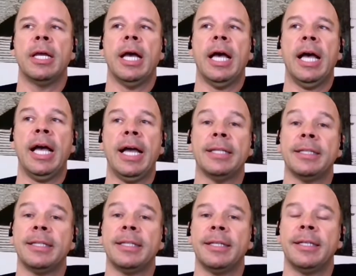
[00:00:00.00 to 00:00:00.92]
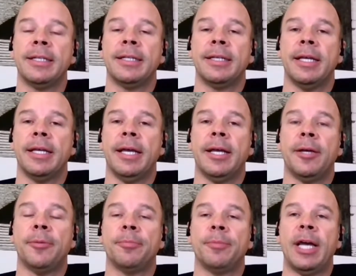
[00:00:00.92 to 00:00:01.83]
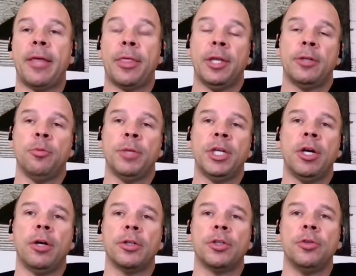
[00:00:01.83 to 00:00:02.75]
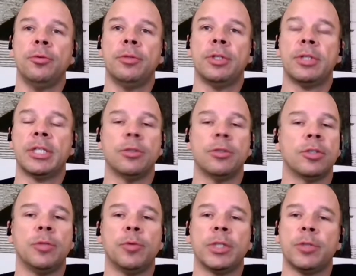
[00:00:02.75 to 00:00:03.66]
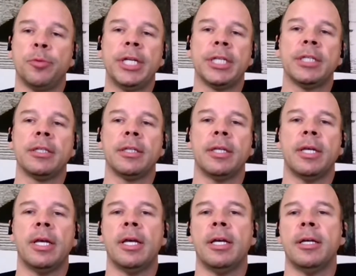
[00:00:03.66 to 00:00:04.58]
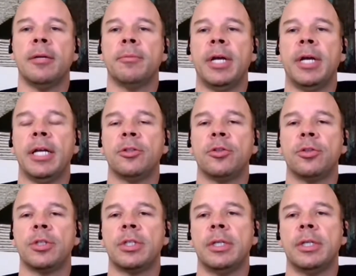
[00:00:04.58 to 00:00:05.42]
And I think you may argue the technology was ready, and just